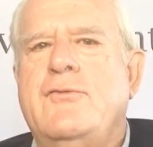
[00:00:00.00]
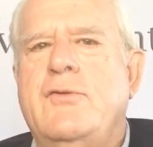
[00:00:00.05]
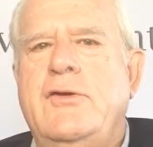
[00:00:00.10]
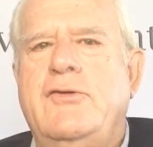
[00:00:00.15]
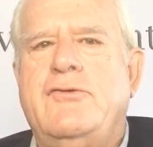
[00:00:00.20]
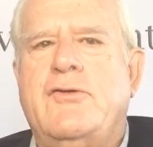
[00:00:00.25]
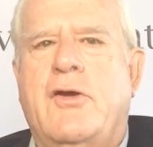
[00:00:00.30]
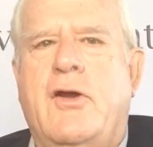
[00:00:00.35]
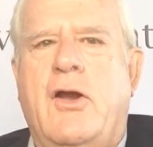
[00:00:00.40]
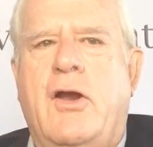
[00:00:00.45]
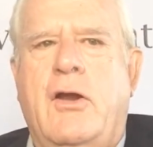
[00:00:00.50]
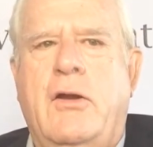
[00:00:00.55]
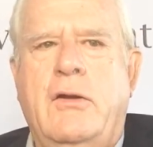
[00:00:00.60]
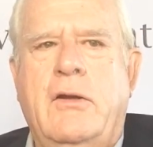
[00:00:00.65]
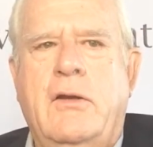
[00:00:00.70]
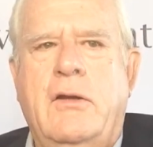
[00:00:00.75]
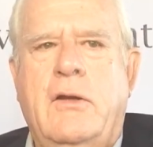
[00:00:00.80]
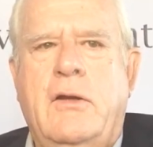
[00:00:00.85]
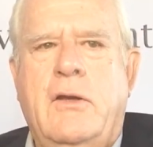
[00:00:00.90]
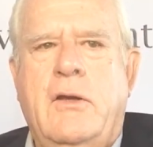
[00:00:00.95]
return
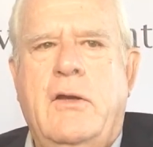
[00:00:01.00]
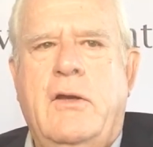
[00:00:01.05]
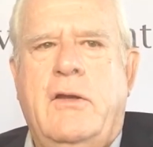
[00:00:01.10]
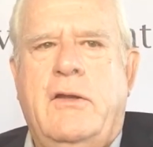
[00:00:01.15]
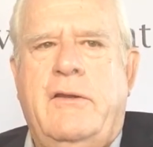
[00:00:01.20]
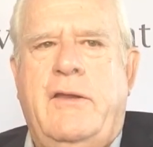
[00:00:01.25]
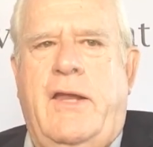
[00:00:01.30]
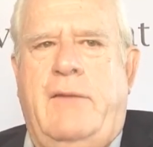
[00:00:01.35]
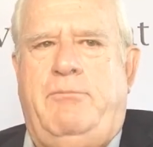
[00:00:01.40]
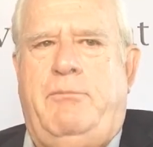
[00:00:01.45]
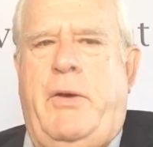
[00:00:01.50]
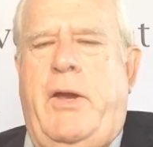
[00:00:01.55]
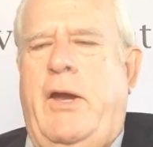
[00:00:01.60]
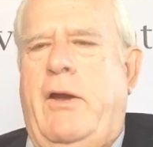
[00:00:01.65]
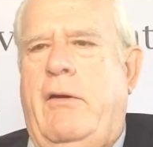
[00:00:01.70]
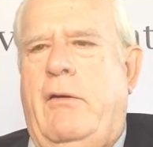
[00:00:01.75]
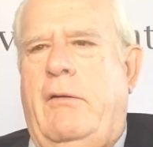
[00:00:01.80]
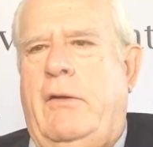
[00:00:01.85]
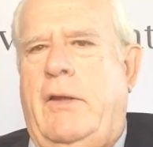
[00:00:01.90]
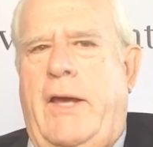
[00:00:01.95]
that
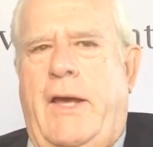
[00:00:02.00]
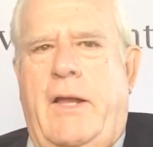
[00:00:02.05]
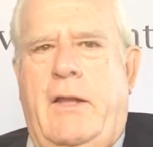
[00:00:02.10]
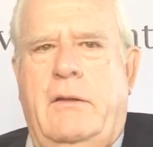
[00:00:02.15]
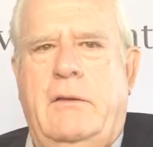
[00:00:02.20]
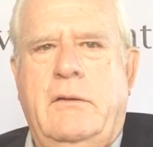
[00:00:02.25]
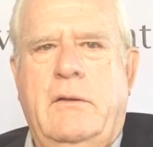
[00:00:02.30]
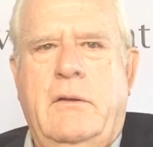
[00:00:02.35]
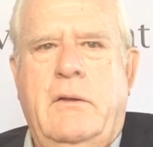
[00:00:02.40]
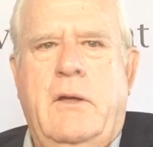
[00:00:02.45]
parallel